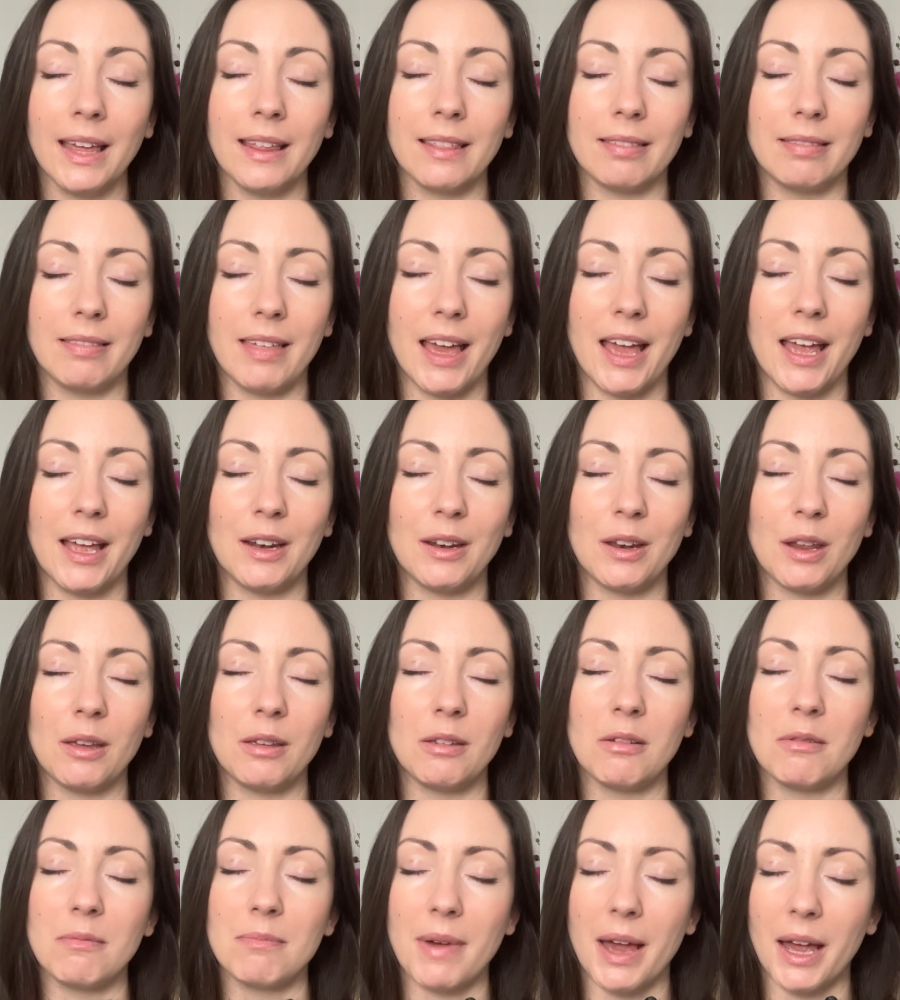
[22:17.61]
then
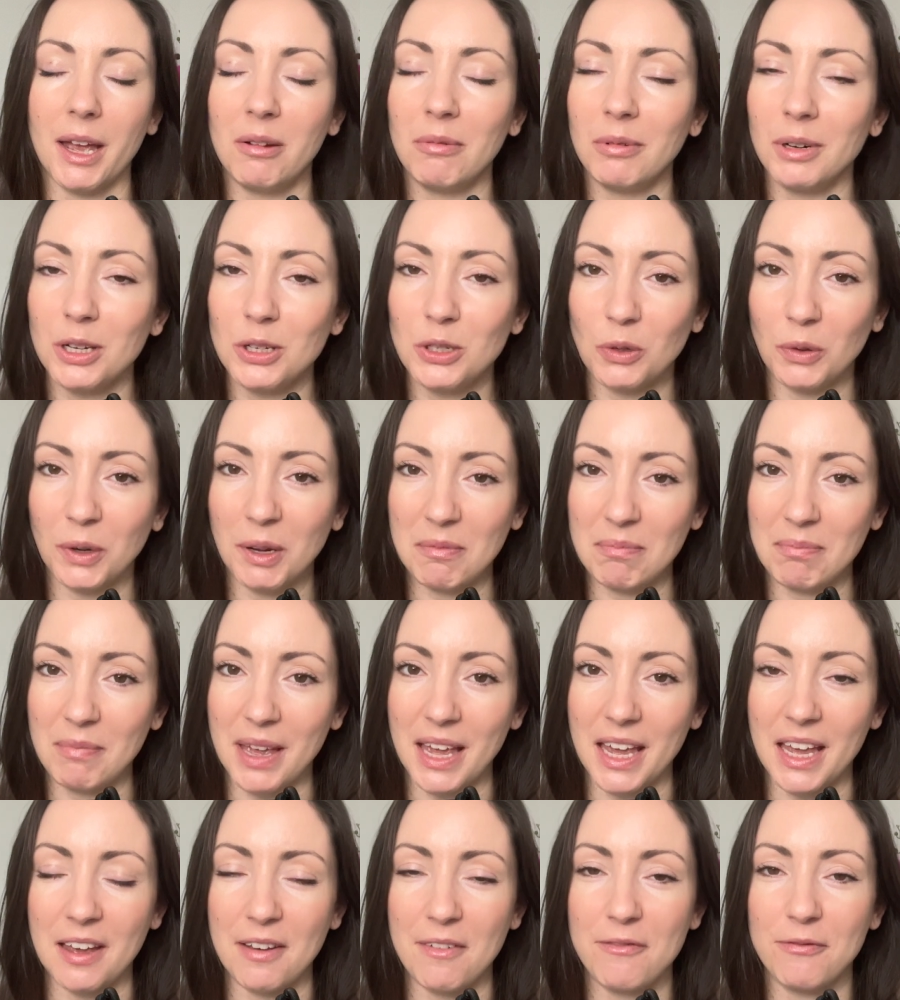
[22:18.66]
you may want to join
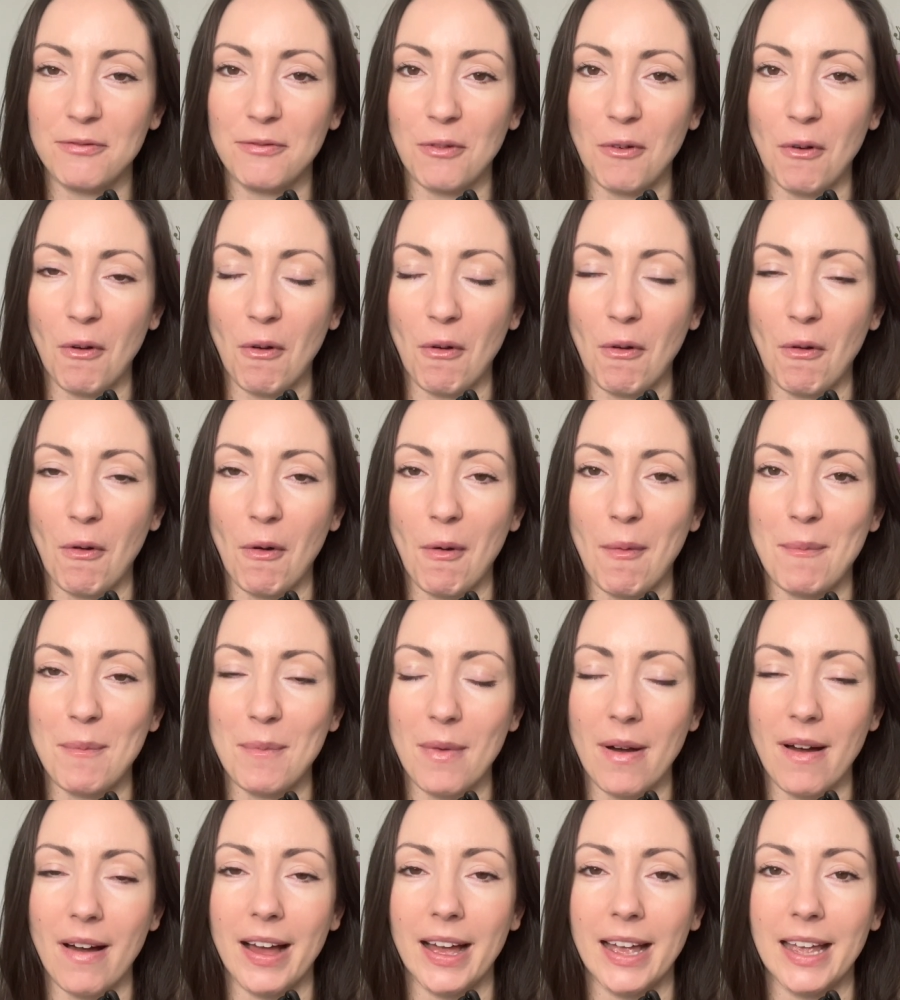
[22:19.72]
me for
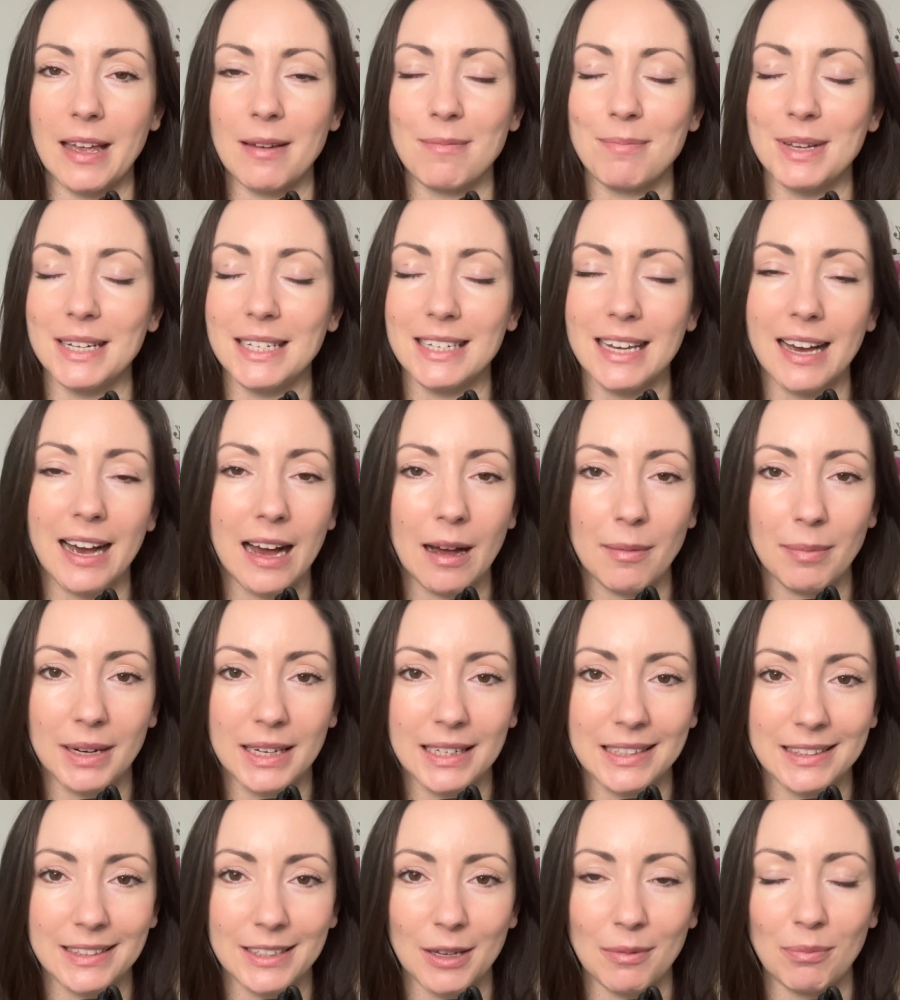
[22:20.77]
my
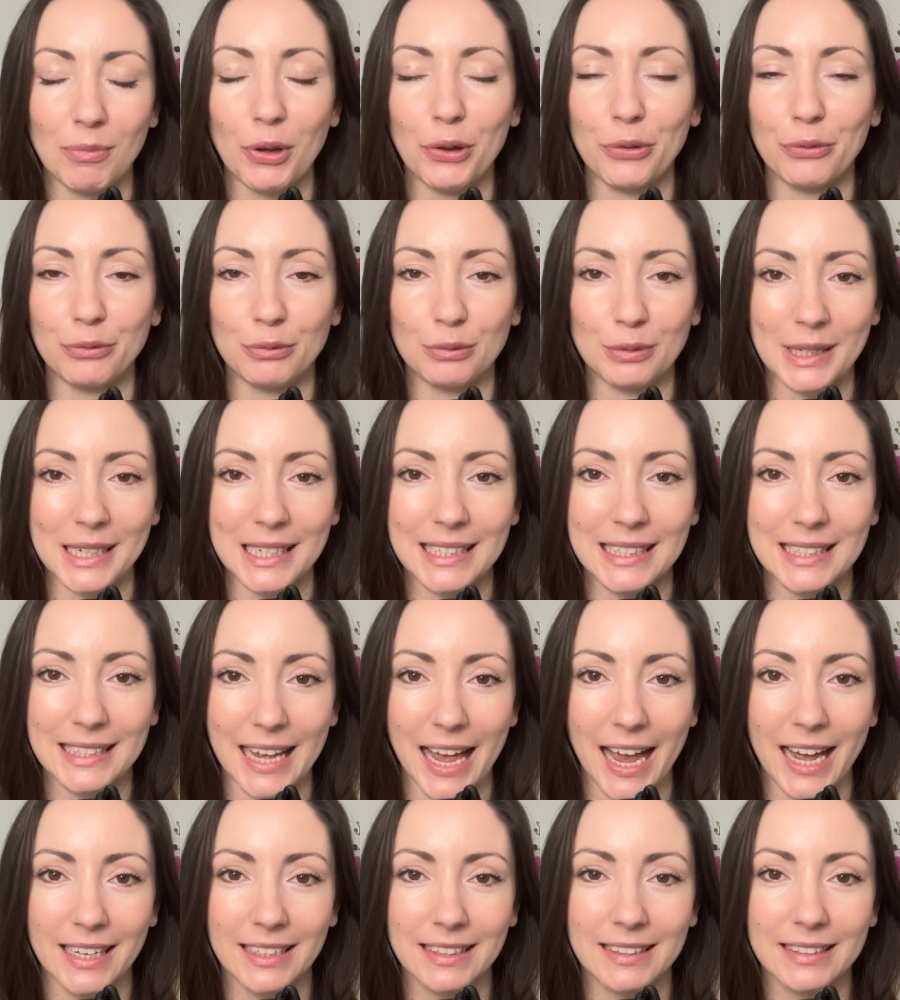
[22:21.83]
Metabolism
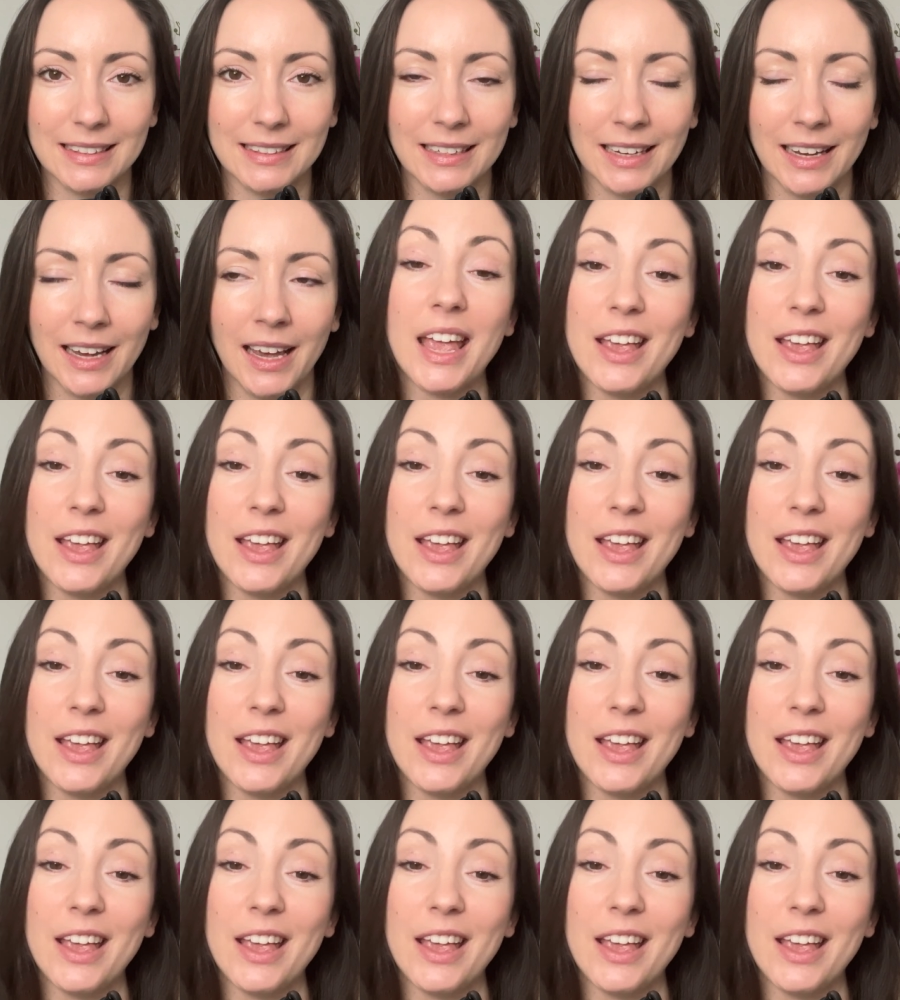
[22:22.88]
Resets.